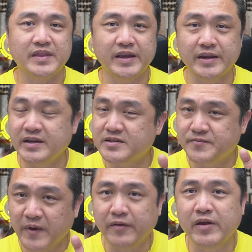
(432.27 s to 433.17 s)
It is
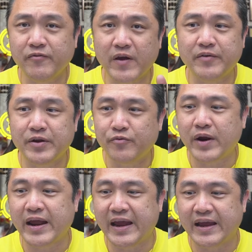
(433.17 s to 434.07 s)
very, very
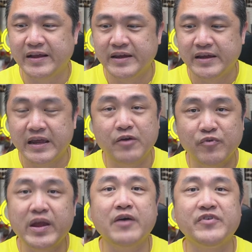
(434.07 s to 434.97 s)
rare
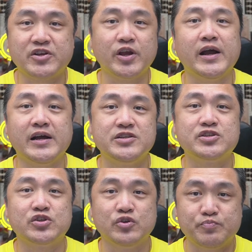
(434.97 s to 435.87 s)
if we have a
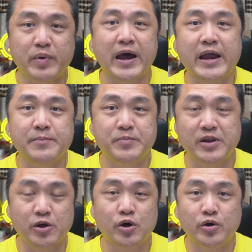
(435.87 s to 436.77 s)
chance to buy
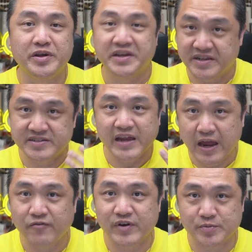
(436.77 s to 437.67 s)
below his
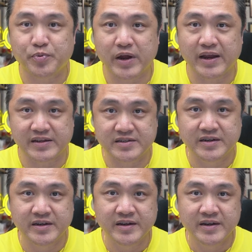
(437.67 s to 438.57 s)
average
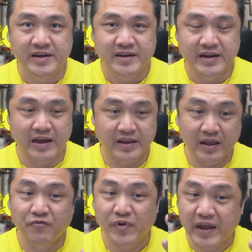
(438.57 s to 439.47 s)
price. Now,
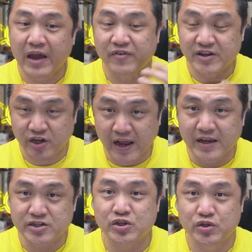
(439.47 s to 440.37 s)
if we have a
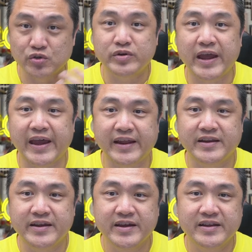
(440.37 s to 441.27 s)
chance to do
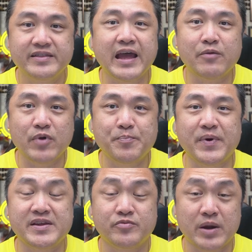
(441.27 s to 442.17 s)
that, that
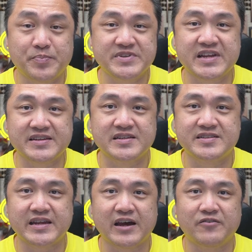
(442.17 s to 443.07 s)
represents
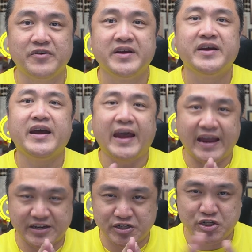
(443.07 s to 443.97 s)
itself
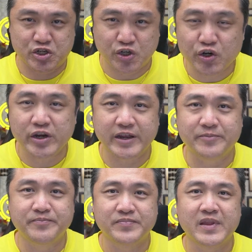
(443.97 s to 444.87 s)

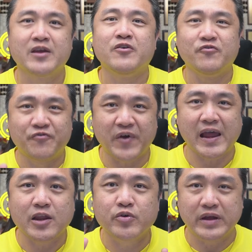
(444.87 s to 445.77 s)
extreme
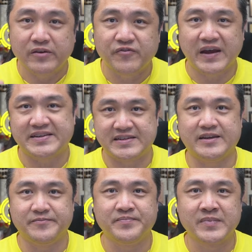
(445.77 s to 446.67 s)
value
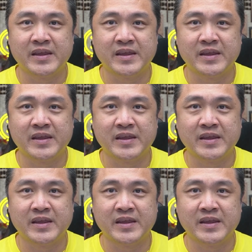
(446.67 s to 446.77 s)
investing.